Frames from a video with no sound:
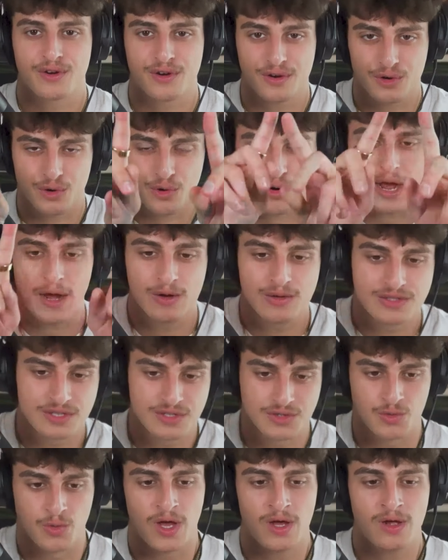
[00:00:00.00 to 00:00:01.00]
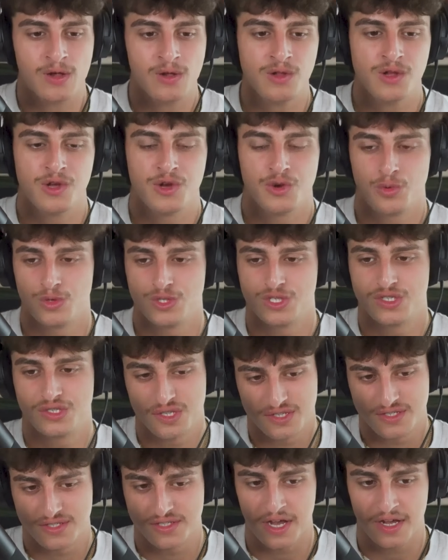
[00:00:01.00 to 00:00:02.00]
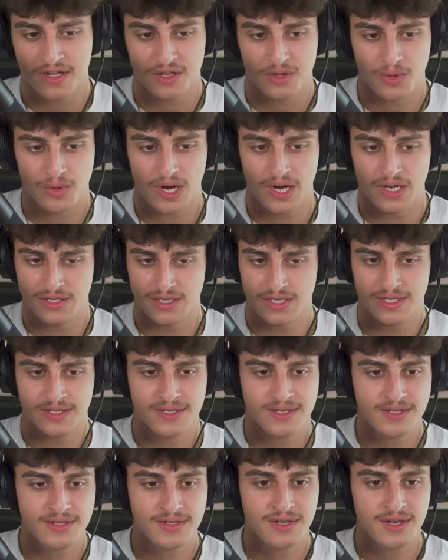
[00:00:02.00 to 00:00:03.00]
crowds as well, which is exactly what I needed.